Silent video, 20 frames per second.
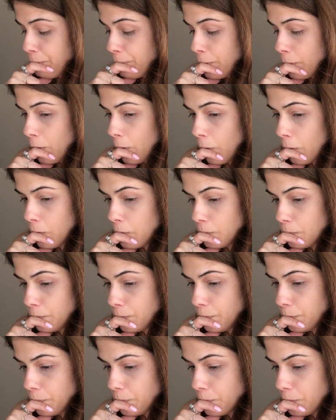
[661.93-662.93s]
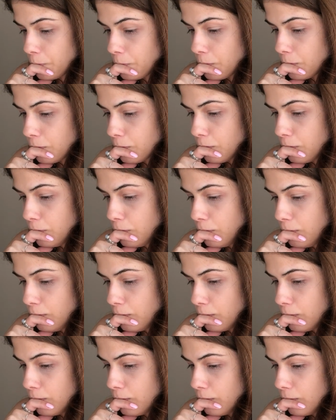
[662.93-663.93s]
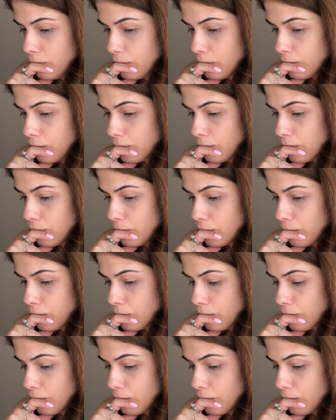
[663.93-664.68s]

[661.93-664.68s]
No one is speaking in this clip.